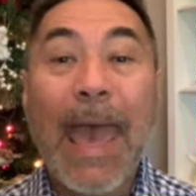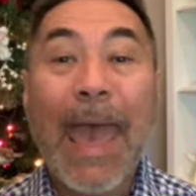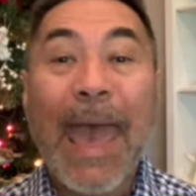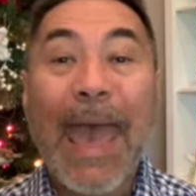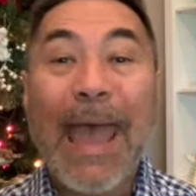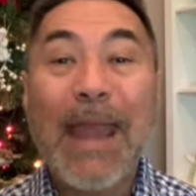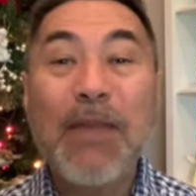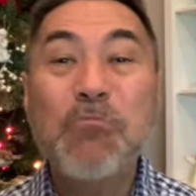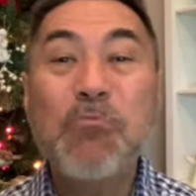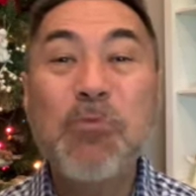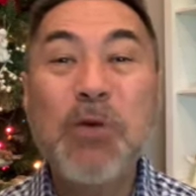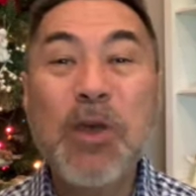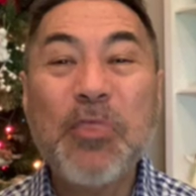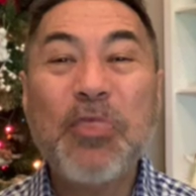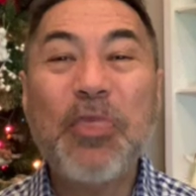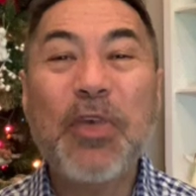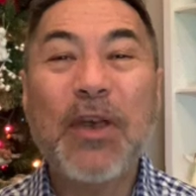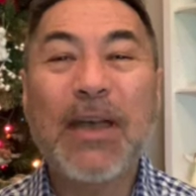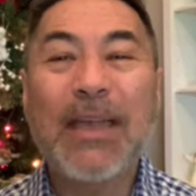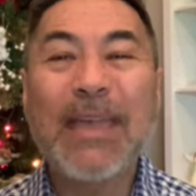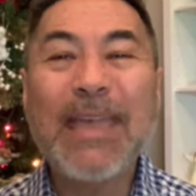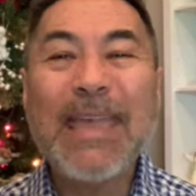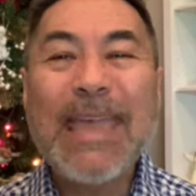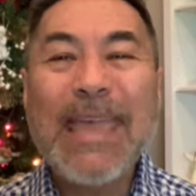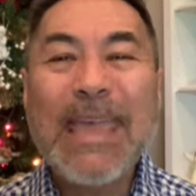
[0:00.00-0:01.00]
and with
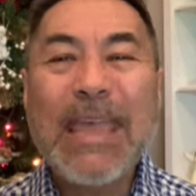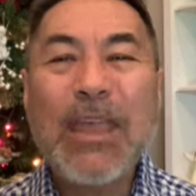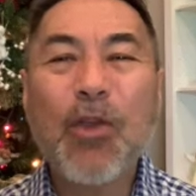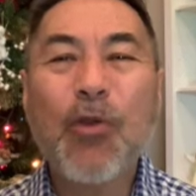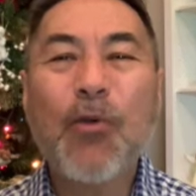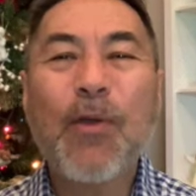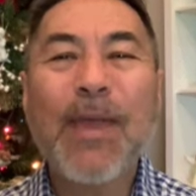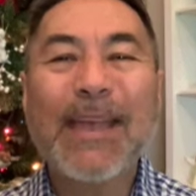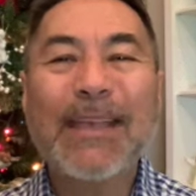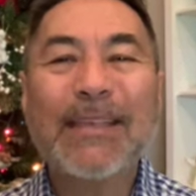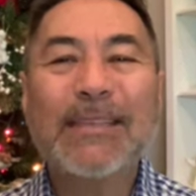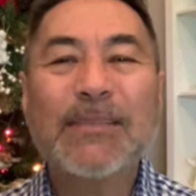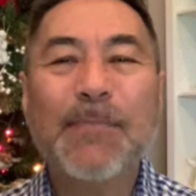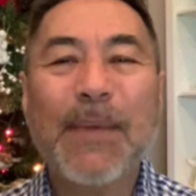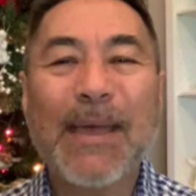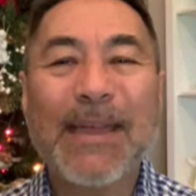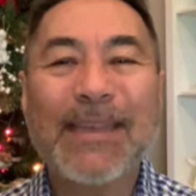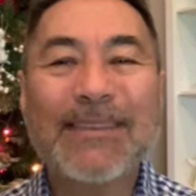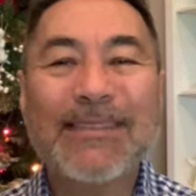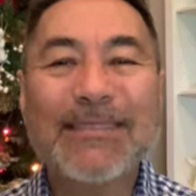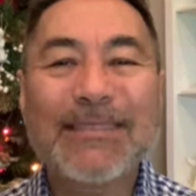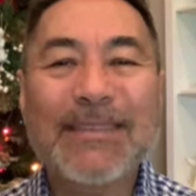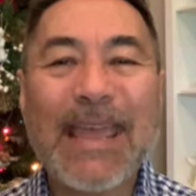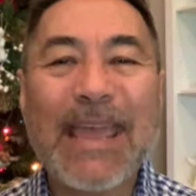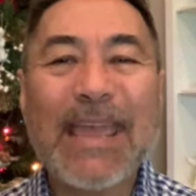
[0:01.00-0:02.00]
an eager
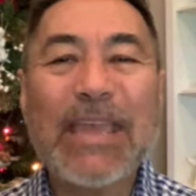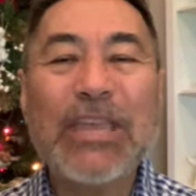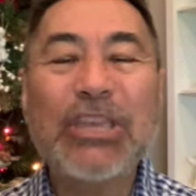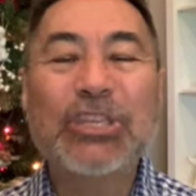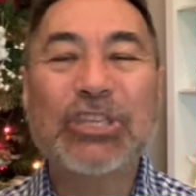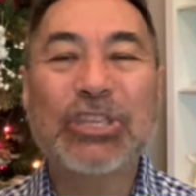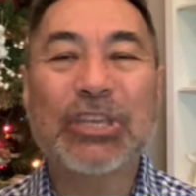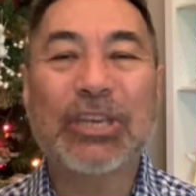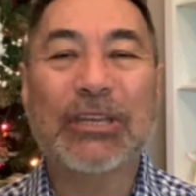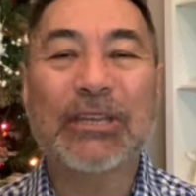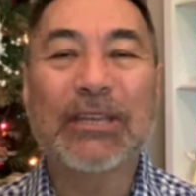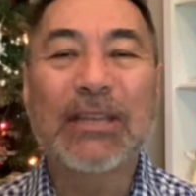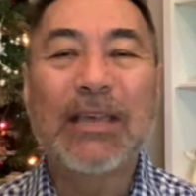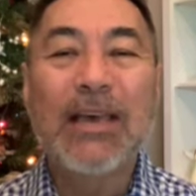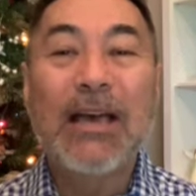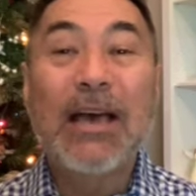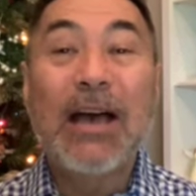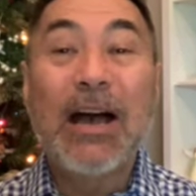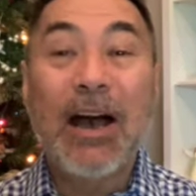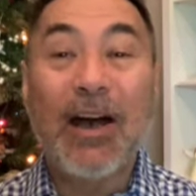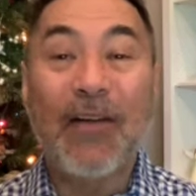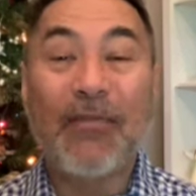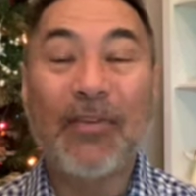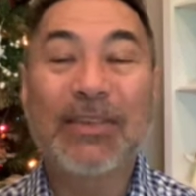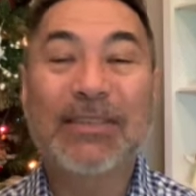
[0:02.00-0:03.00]
expectation
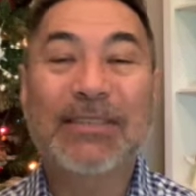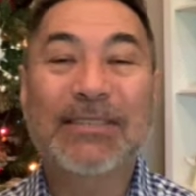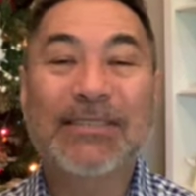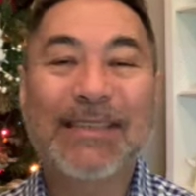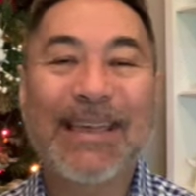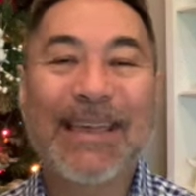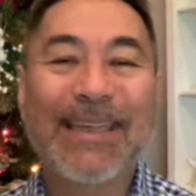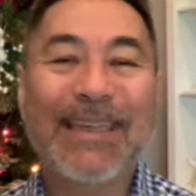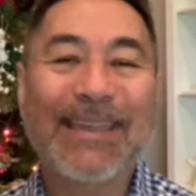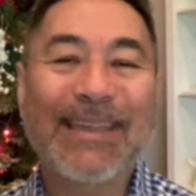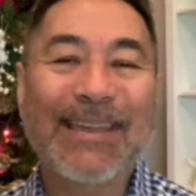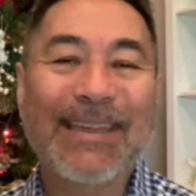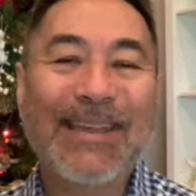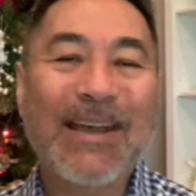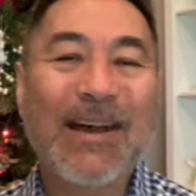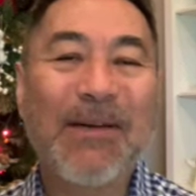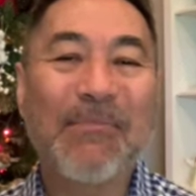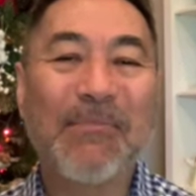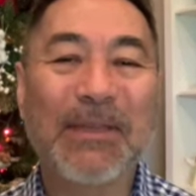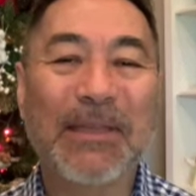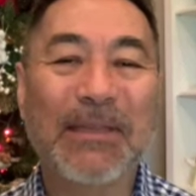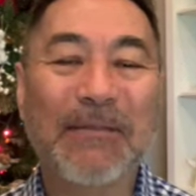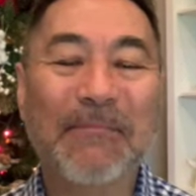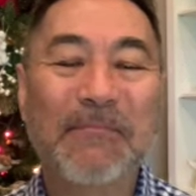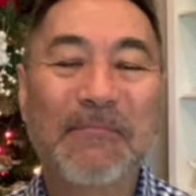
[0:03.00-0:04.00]
of his second
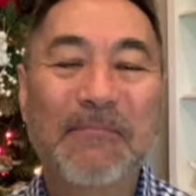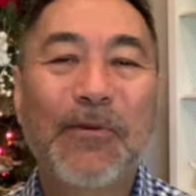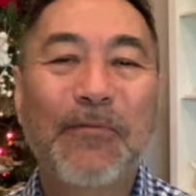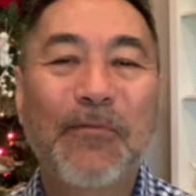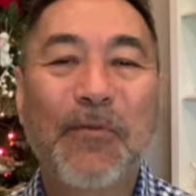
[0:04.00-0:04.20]
coming.